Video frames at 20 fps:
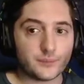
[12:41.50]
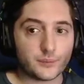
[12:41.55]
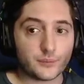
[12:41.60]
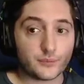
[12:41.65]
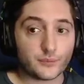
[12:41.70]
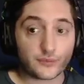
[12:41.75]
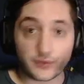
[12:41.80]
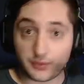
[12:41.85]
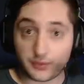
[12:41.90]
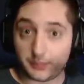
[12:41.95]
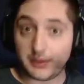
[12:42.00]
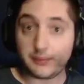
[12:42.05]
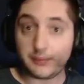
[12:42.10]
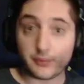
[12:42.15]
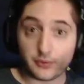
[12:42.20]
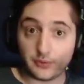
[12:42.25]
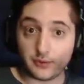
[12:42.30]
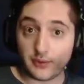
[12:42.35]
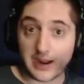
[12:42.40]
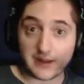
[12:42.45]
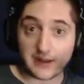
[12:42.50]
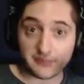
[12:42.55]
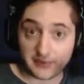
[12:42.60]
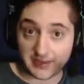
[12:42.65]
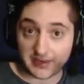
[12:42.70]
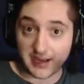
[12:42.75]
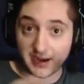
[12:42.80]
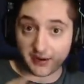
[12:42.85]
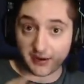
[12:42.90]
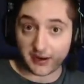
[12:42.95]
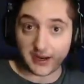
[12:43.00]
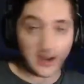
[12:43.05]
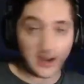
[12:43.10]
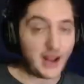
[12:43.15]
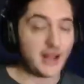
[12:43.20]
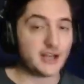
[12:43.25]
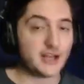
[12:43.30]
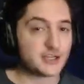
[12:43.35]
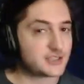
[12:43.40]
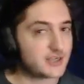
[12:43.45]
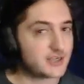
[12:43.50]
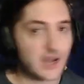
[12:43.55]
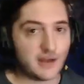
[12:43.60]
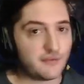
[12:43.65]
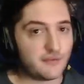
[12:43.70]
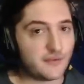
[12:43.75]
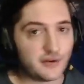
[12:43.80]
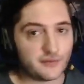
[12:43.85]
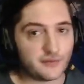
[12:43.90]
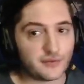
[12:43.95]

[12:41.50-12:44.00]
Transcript: for the people who have to carry it, and it's not fun